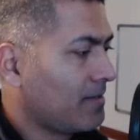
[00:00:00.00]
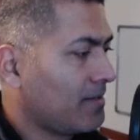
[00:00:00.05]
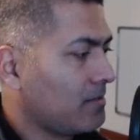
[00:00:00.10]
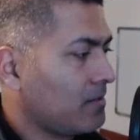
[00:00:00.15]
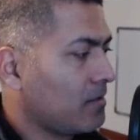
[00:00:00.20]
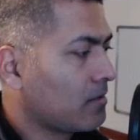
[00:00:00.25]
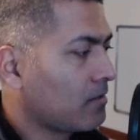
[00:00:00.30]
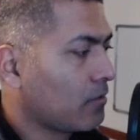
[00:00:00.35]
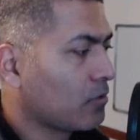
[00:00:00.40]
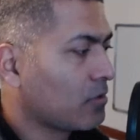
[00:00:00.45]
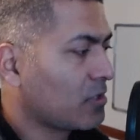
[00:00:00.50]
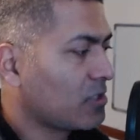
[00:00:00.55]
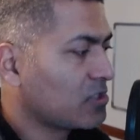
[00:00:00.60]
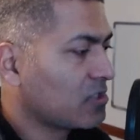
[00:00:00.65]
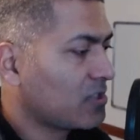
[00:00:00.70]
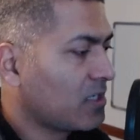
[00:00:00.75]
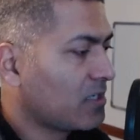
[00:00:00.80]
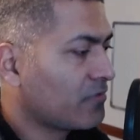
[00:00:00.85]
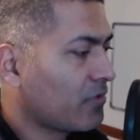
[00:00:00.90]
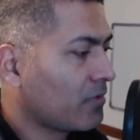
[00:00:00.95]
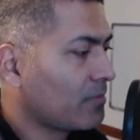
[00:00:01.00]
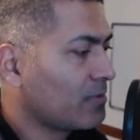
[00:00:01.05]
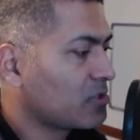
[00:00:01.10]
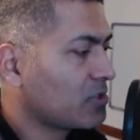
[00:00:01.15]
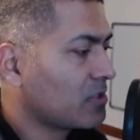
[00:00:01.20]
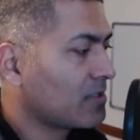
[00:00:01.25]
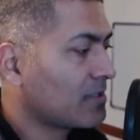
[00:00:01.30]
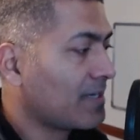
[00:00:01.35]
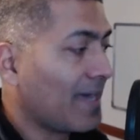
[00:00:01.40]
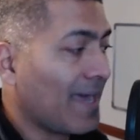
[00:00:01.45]
and this location
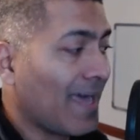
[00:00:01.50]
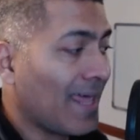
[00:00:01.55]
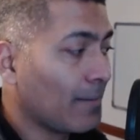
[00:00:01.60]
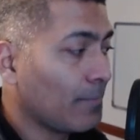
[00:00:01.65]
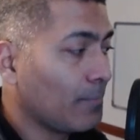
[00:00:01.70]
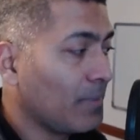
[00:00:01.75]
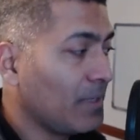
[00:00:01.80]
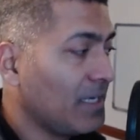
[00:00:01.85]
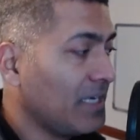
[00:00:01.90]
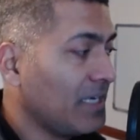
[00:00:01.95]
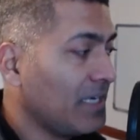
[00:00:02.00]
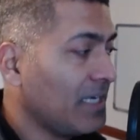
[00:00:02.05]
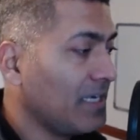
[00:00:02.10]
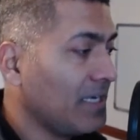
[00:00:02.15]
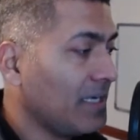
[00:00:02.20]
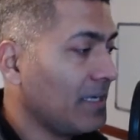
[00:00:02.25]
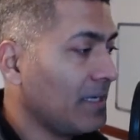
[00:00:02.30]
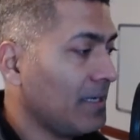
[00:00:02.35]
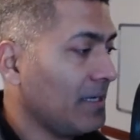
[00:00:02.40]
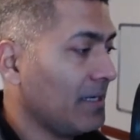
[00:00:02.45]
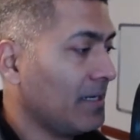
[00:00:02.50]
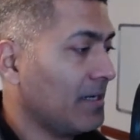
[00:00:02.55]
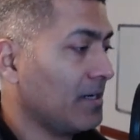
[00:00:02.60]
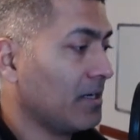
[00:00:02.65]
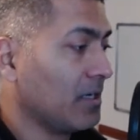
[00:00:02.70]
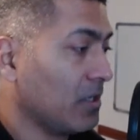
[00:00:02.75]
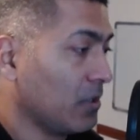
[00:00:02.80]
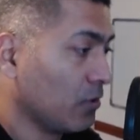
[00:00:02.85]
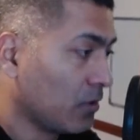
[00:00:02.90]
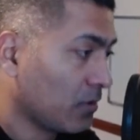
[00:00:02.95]
information can be
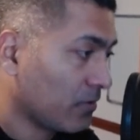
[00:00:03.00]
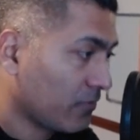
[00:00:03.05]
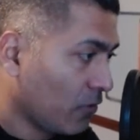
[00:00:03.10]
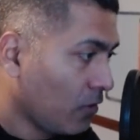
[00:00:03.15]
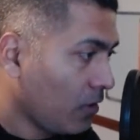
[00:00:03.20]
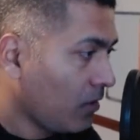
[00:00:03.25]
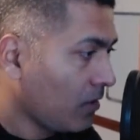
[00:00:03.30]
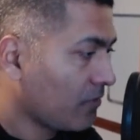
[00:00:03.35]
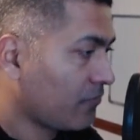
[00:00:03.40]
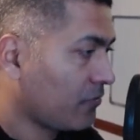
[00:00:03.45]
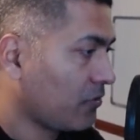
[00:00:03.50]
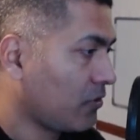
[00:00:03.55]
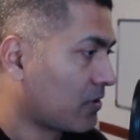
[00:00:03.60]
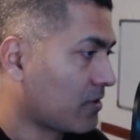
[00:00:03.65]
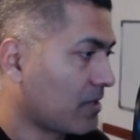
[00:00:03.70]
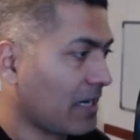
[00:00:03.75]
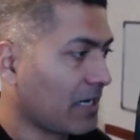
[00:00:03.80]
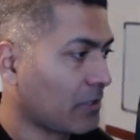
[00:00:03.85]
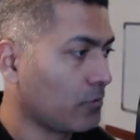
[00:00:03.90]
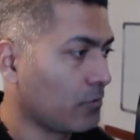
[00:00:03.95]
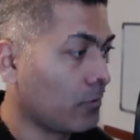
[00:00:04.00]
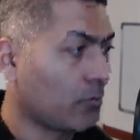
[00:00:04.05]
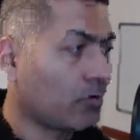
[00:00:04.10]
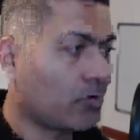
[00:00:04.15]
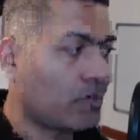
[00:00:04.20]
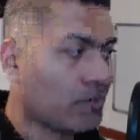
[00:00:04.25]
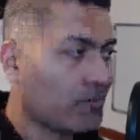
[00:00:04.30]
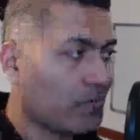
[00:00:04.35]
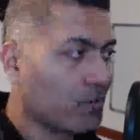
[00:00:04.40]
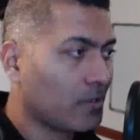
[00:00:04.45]
useful if you're trying to
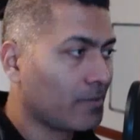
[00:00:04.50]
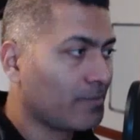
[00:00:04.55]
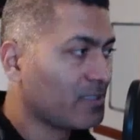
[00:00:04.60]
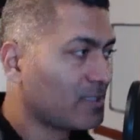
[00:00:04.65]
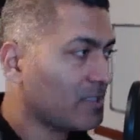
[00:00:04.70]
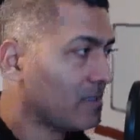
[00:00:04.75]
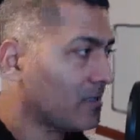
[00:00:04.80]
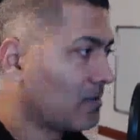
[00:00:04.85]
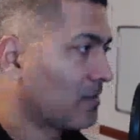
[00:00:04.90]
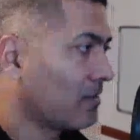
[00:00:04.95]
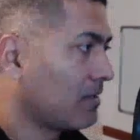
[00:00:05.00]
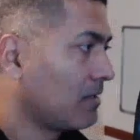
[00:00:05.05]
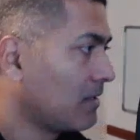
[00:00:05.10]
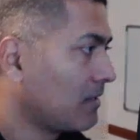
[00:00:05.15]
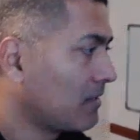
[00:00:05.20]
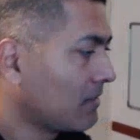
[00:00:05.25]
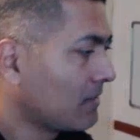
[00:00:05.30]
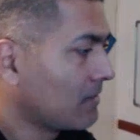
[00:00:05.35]
organize your images